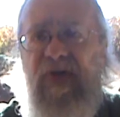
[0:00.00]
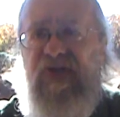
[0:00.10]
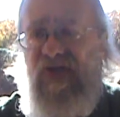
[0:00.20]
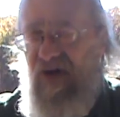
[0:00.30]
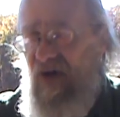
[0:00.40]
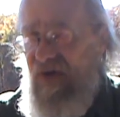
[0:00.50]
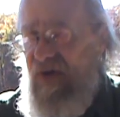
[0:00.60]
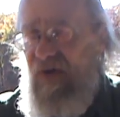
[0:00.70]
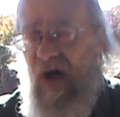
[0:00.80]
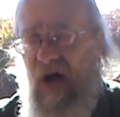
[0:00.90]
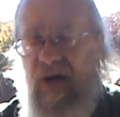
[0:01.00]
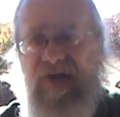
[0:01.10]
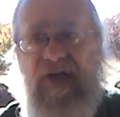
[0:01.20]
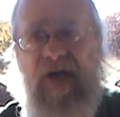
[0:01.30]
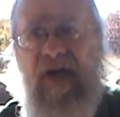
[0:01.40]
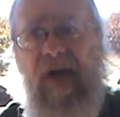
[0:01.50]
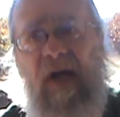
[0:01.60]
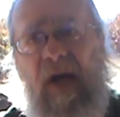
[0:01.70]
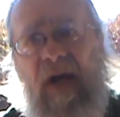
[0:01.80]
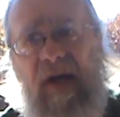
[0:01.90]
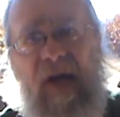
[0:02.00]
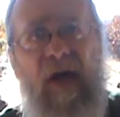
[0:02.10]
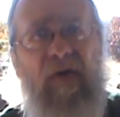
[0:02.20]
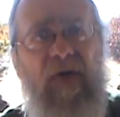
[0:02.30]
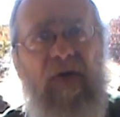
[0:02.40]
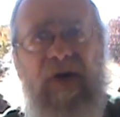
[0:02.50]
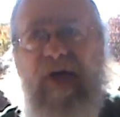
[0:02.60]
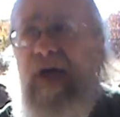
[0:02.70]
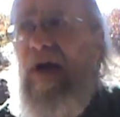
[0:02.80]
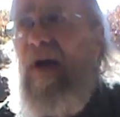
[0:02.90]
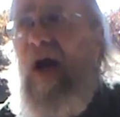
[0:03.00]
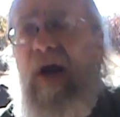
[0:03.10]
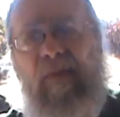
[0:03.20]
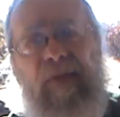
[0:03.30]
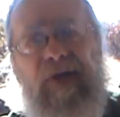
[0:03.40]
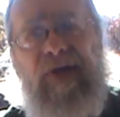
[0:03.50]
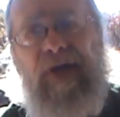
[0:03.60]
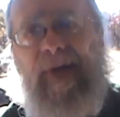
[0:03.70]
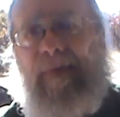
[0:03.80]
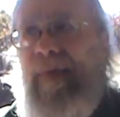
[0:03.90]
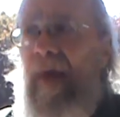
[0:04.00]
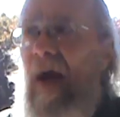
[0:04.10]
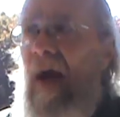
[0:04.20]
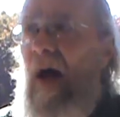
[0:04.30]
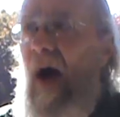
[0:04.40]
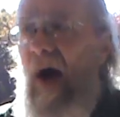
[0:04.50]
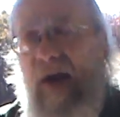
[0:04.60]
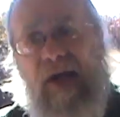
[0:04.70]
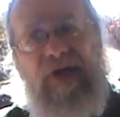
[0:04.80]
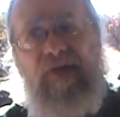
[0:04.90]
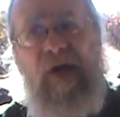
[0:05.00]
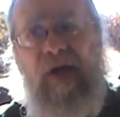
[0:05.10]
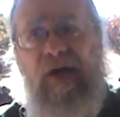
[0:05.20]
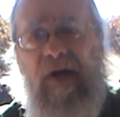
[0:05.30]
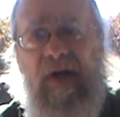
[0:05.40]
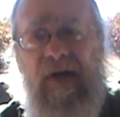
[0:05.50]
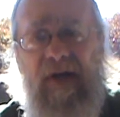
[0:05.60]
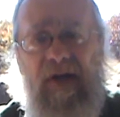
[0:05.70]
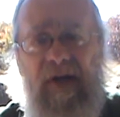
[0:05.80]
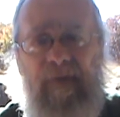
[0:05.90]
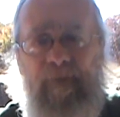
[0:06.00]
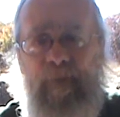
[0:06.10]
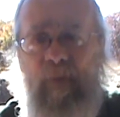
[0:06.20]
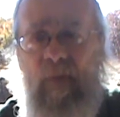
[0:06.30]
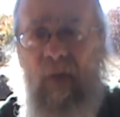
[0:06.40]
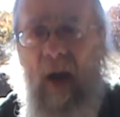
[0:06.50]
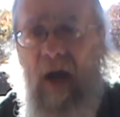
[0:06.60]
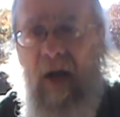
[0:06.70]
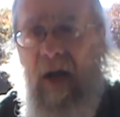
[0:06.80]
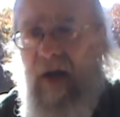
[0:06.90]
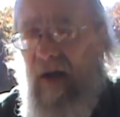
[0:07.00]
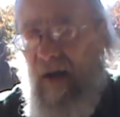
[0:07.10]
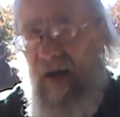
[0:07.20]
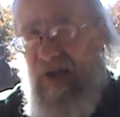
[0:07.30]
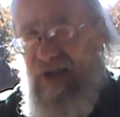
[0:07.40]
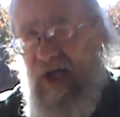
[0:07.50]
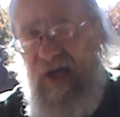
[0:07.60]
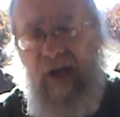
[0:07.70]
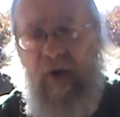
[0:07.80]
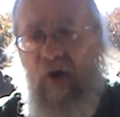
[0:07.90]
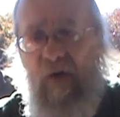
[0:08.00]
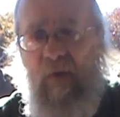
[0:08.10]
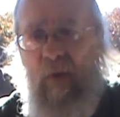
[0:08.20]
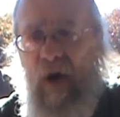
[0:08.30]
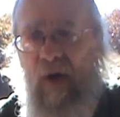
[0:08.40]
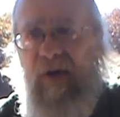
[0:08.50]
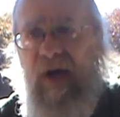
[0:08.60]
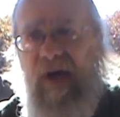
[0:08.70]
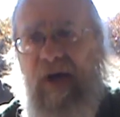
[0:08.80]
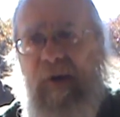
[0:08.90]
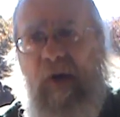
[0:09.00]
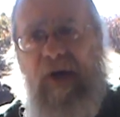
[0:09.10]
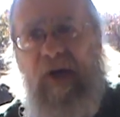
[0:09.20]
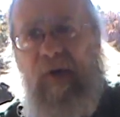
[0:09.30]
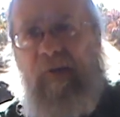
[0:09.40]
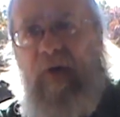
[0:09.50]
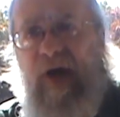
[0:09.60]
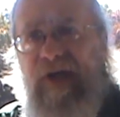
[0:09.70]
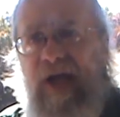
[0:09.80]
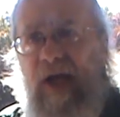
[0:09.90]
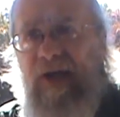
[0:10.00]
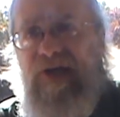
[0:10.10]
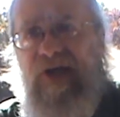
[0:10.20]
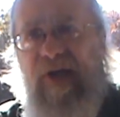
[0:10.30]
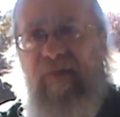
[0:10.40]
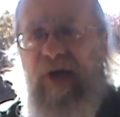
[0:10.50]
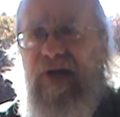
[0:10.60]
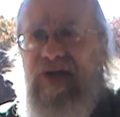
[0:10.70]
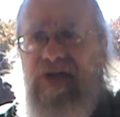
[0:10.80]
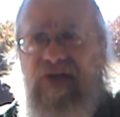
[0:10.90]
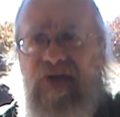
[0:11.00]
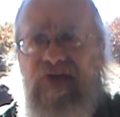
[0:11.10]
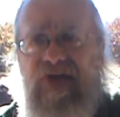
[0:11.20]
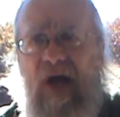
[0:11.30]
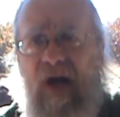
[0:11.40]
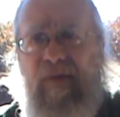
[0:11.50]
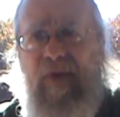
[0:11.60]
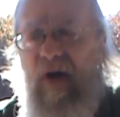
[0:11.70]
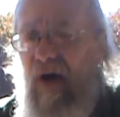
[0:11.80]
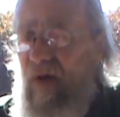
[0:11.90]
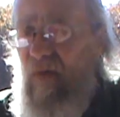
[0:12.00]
reason, are all two dollars. Uh, they got a real good deal on them, but uh, I think it's really good. Um, like I said, nothing overwhelming, nothing, nothing fantastic, but it's a good, solid barley